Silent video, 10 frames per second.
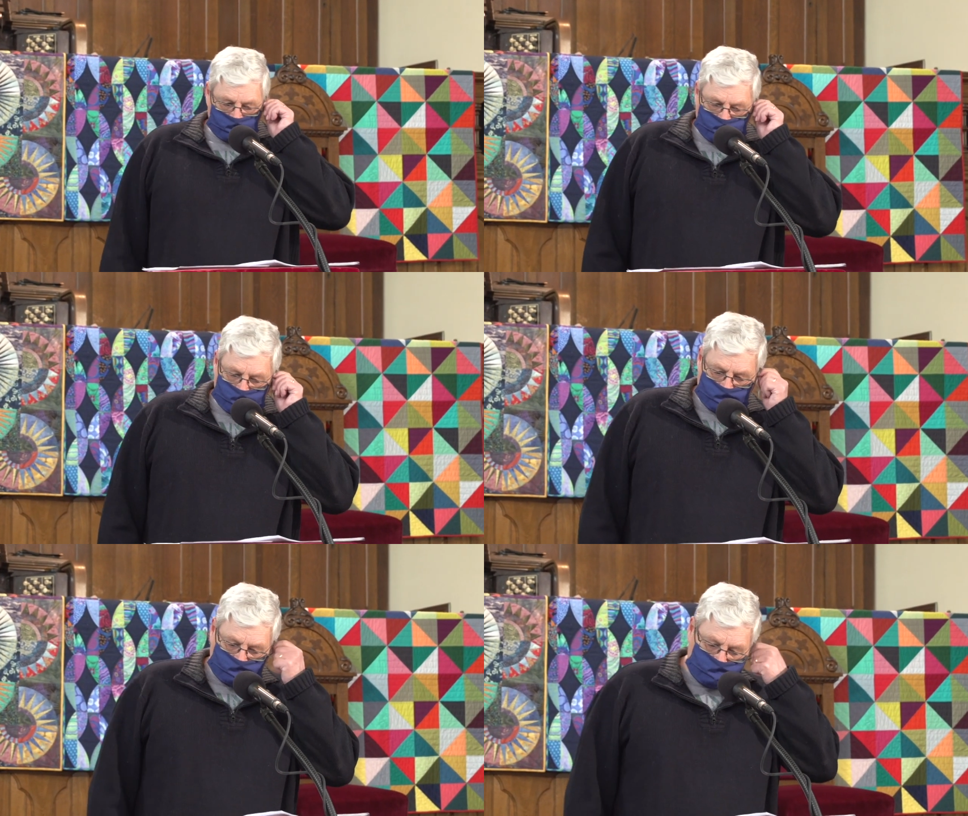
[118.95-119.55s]

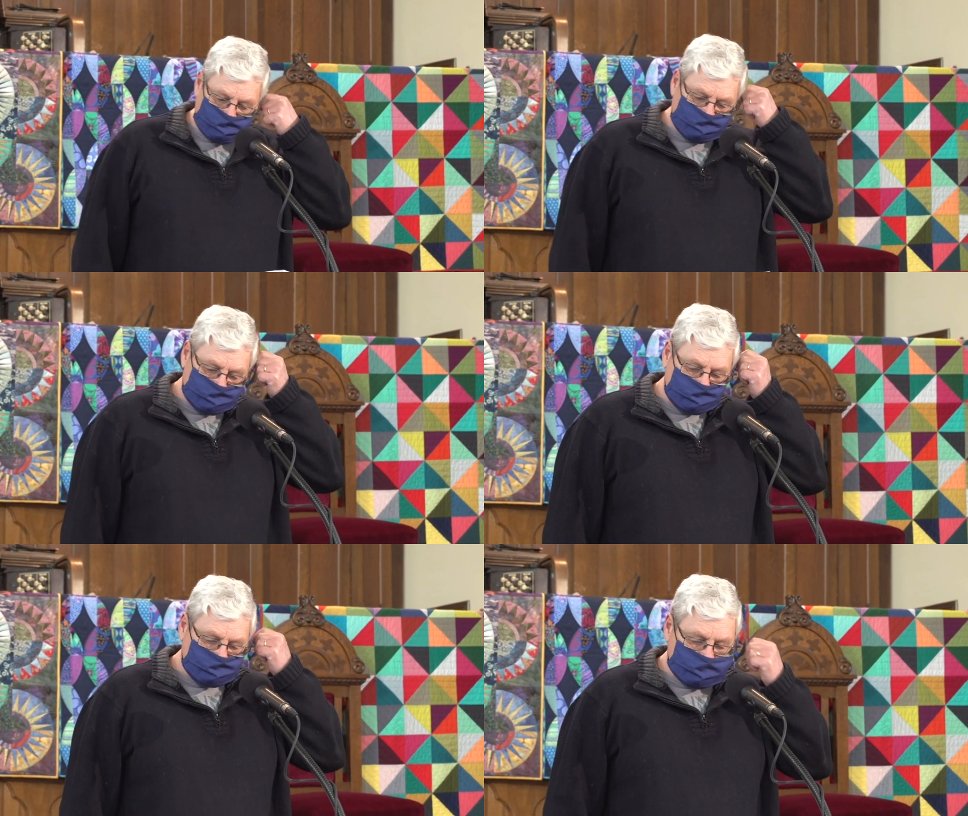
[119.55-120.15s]

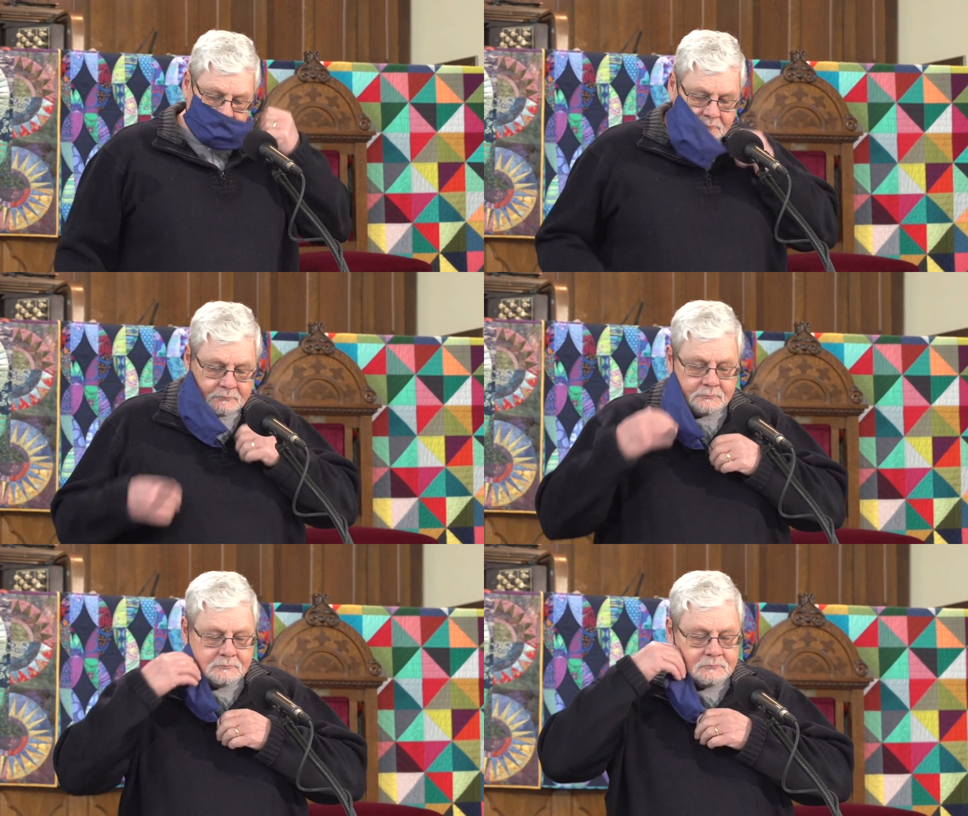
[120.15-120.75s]

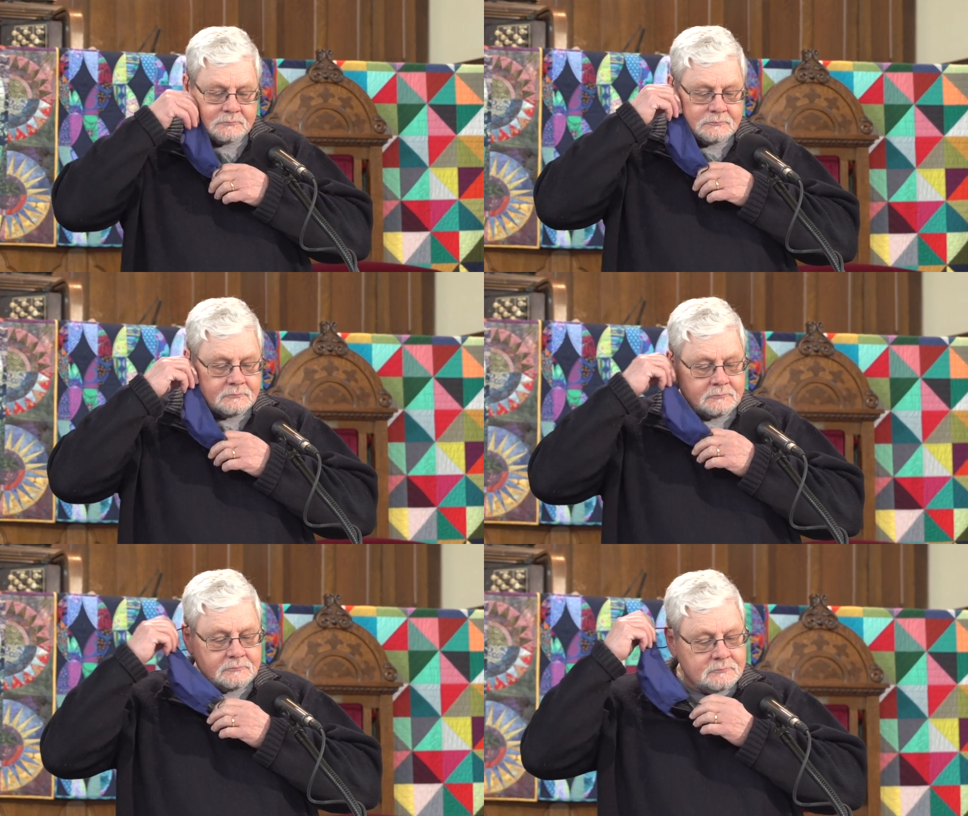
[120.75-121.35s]

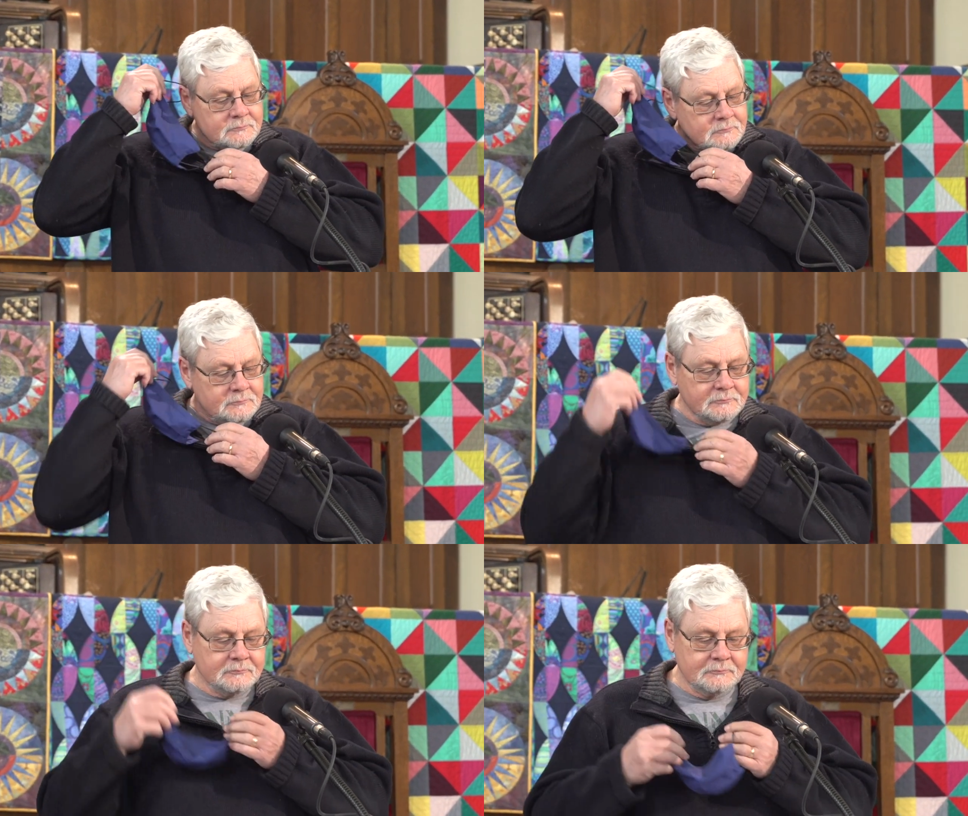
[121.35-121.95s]

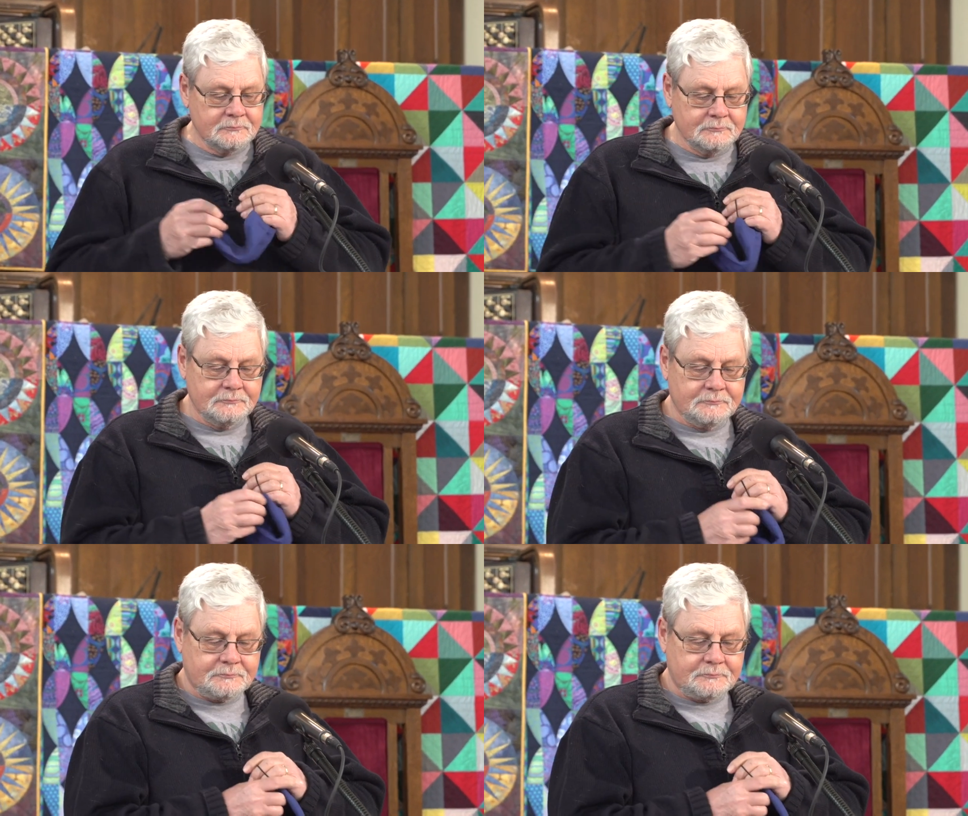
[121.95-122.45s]
(no one is talking)